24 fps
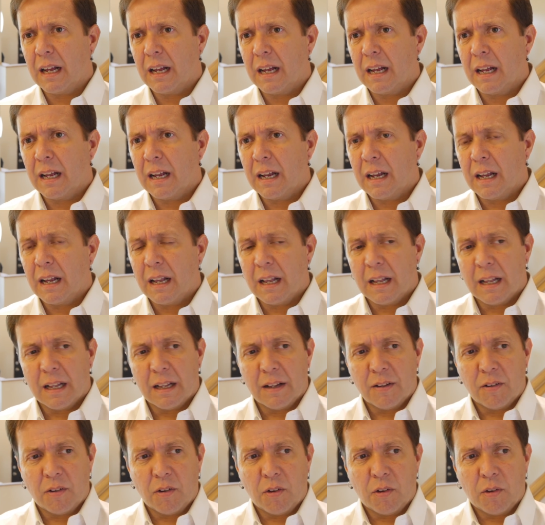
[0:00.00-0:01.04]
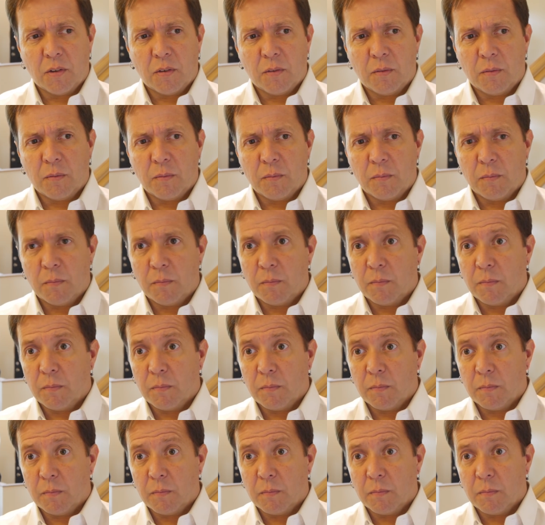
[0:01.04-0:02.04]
(silence)